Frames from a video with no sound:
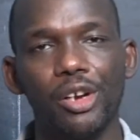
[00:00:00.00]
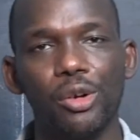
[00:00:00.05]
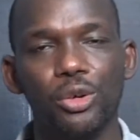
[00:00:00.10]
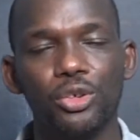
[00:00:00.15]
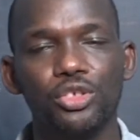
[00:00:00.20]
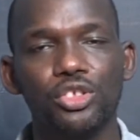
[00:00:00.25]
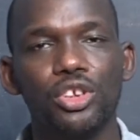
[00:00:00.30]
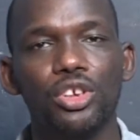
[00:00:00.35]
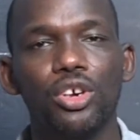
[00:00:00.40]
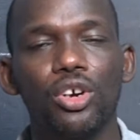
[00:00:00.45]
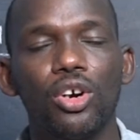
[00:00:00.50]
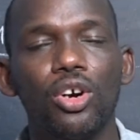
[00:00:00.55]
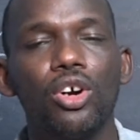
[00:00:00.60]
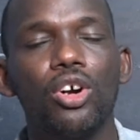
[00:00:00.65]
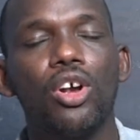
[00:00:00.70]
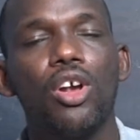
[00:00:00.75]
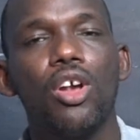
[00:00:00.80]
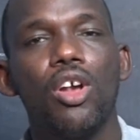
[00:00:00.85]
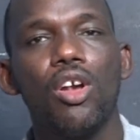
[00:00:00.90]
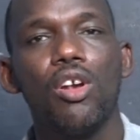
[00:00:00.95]
Singo
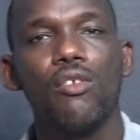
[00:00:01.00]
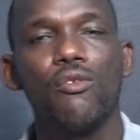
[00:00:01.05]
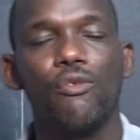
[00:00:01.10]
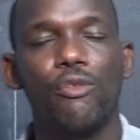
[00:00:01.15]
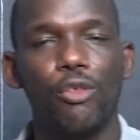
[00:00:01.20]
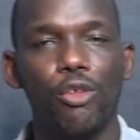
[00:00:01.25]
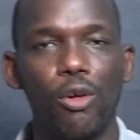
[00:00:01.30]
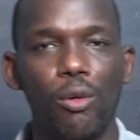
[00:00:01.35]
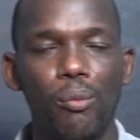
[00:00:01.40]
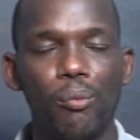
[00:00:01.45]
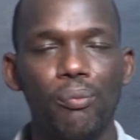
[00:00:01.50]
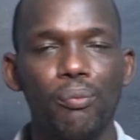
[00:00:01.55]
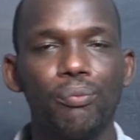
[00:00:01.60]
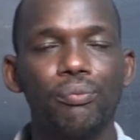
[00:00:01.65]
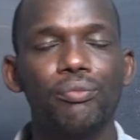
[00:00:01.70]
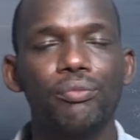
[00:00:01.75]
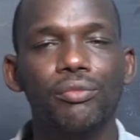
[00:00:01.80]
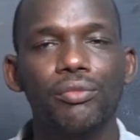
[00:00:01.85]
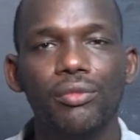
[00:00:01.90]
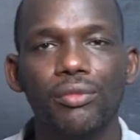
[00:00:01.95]
from